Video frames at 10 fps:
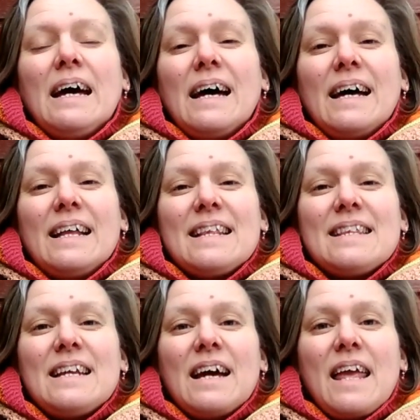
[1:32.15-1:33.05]

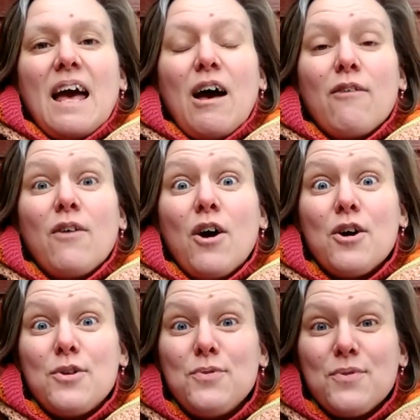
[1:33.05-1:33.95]
And then I have
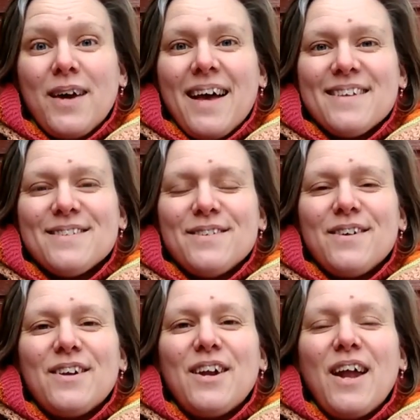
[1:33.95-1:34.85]
a new cast
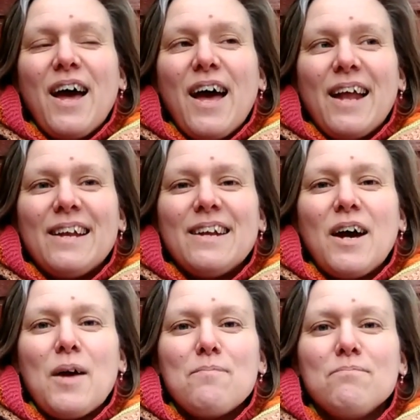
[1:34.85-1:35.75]
on, and
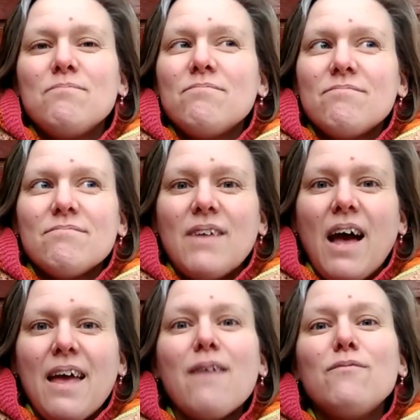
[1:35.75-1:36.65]

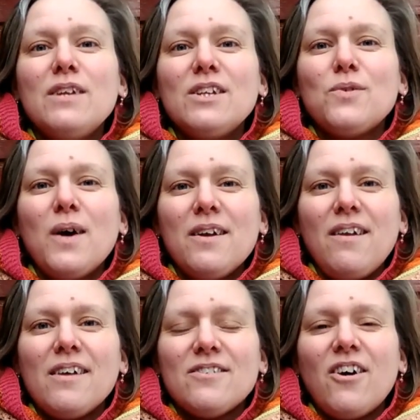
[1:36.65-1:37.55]
I have knit quite a
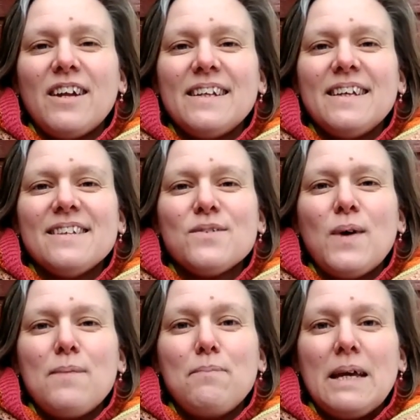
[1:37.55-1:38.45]
lot on it. It's
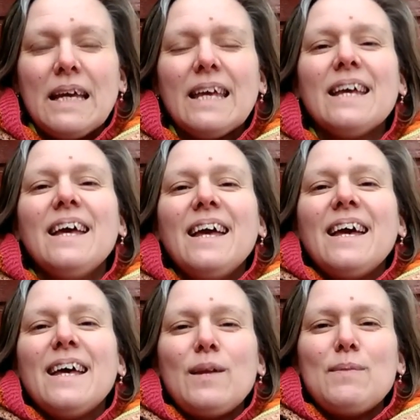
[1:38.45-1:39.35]
quite big.
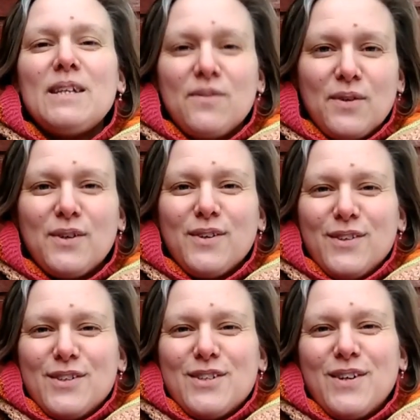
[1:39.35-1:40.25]
It'll be
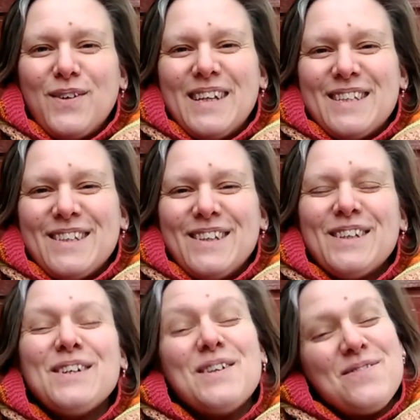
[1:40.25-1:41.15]
difficult to show it to
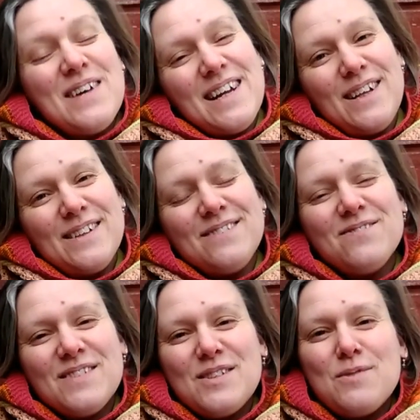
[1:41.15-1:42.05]
you, but I'll
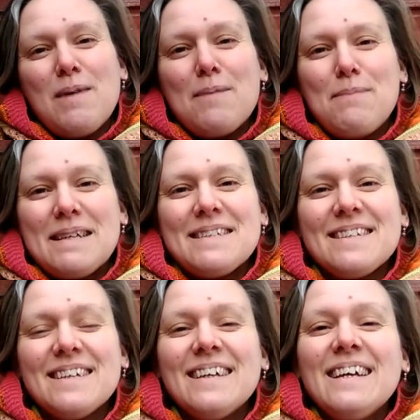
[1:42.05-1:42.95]
do my best.